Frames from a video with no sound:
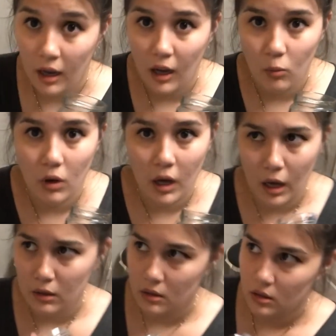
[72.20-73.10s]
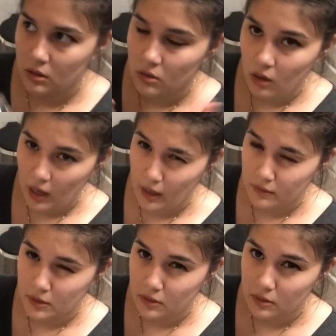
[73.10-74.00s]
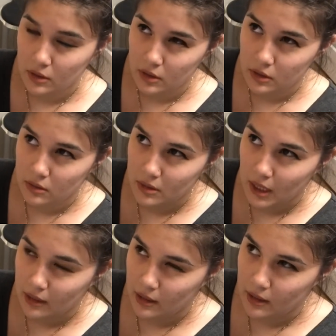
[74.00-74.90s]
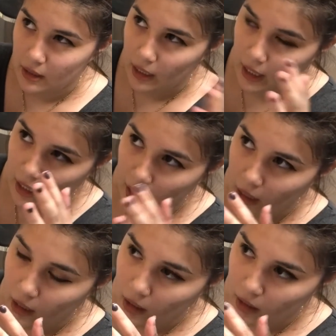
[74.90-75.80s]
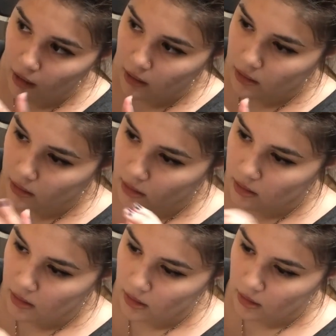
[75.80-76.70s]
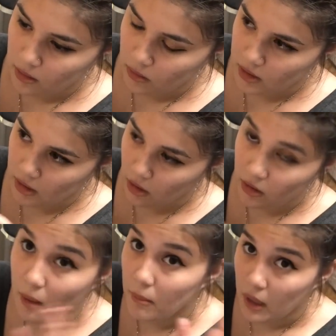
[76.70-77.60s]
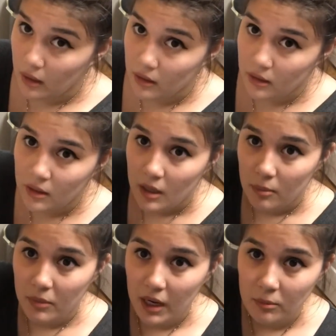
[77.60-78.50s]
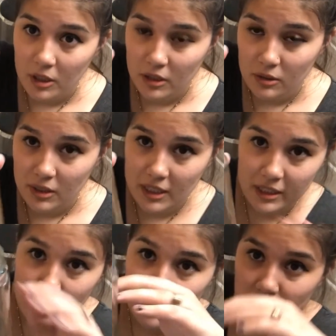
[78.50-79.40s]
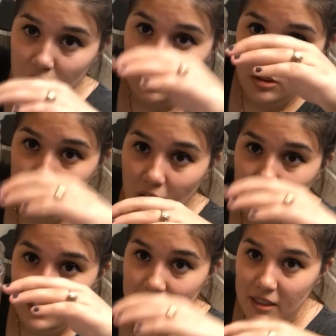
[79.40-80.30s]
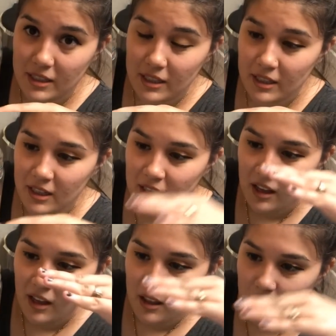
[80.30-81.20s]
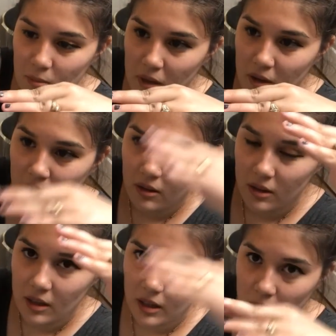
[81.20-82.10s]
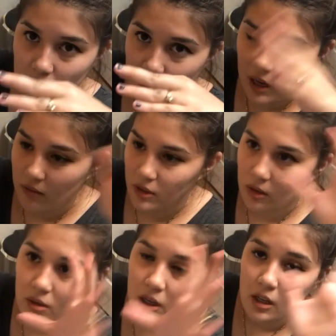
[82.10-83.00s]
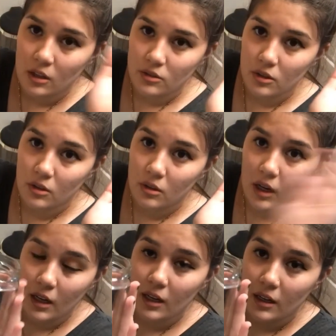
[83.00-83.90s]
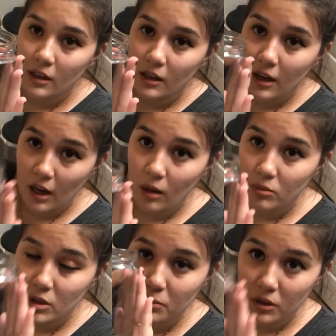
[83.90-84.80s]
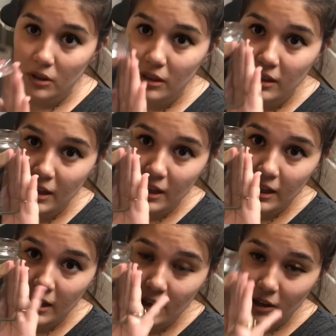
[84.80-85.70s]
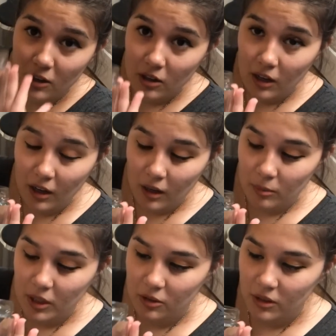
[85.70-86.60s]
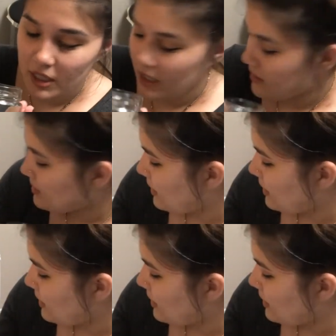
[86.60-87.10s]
well, you don't have to. You could do technically a, what's it called, a mug, but I'm gonna do it in a glass jar so y'all can see the milk and what have you. So cup to put the ingredients